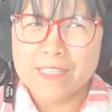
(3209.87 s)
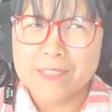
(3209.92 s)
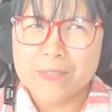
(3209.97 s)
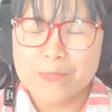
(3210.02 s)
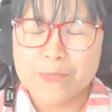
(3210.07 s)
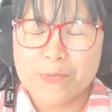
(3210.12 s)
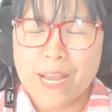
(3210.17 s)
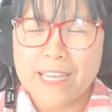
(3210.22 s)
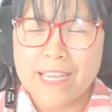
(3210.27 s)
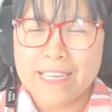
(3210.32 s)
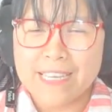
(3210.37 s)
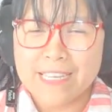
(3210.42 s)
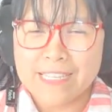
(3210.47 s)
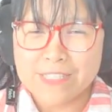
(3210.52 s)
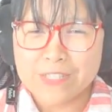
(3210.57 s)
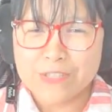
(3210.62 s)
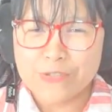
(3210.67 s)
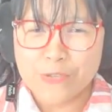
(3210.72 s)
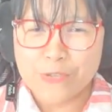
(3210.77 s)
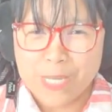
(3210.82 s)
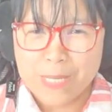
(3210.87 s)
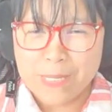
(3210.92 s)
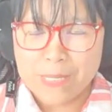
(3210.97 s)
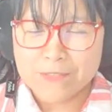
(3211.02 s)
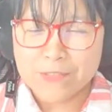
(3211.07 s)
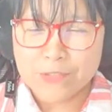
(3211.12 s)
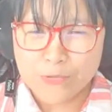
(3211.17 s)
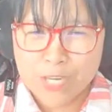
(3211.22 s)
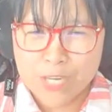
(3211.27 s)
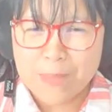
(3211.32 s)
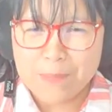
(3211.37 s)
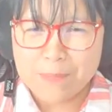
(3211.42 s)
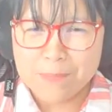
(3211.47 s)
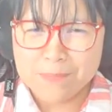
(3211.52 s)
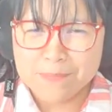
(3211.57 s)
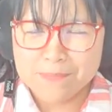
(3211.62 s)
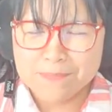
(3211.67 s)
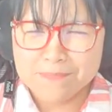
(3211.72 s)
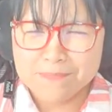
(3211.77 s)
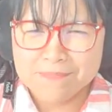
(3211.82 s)
writing
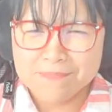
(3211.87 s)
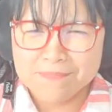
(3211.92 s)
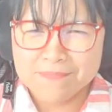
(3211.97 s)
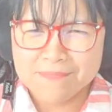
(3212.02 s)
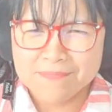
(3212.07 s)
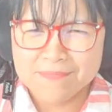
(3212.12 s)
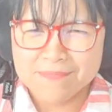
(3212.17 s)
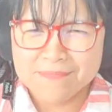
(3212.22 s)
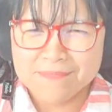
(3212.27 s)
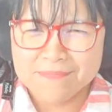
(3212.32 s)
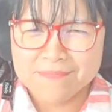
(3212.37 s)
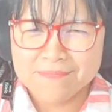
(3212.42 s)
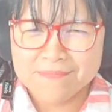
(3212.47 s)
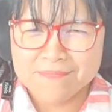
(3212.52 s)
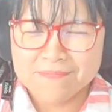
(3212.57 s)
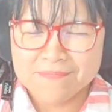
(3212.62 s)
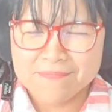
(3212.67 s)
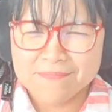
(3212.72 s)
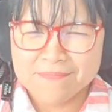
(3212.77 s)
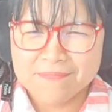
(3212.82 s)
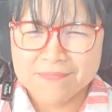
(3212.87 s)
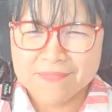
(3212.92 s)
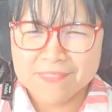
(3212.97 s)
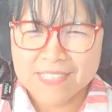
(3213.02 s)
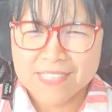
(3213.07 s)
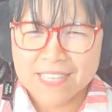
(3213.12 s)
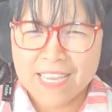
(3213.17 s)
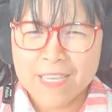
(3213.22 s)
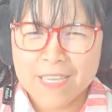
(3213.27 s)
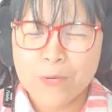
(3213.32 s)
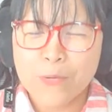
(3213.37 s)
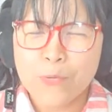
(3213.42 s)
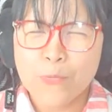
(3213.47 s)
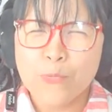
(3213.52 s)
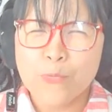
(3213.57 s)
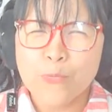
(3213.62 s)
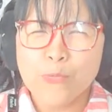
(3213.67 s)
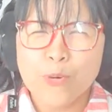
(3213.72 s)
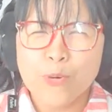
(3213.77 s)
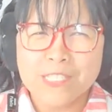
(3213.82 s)
dream? Like
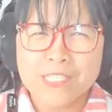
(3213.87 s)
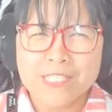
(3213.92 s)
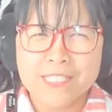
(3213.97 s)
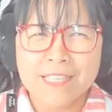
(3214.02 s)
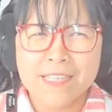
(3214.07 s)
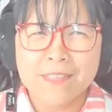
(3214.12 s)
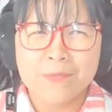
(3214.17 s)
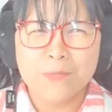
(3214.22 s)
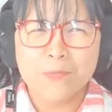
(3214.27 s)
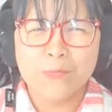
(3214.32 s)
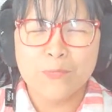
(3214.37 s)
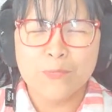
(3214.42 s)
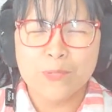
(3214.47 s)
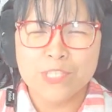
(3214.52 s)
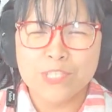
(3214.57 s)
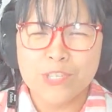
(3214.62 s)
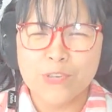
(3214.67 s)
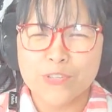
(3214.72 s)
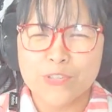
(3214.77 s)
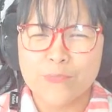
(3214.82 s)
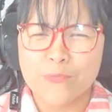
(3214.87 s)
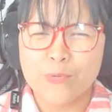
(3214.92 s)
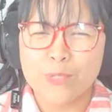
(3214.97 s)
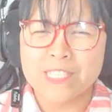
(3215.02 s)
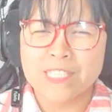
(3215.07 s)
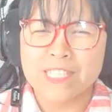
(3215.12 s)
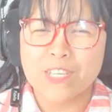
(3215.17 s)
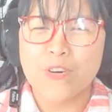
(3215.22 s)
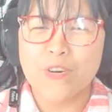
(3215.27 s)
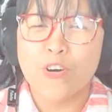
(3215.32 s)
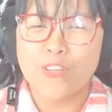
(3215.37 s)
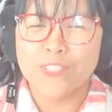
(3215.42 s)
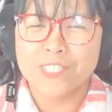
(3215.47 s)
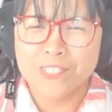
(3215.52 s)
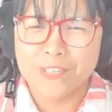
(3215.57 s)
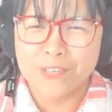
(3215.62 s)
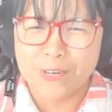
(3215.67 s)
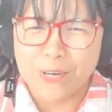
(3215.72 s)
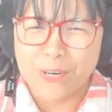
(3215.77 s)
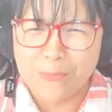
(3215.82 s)
what's the
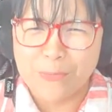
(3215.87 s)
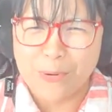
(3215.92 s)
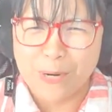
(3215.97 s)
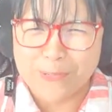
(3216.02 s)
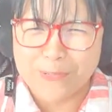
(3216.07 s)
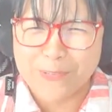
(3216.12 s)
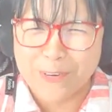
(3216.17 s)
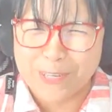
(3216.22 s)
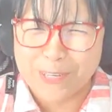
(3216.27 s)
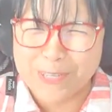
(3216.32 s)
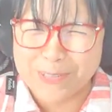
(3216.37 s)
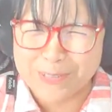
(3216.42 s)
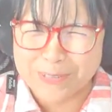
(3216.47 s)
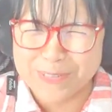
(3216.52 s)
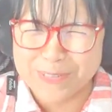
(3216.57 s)
Oscar award for you?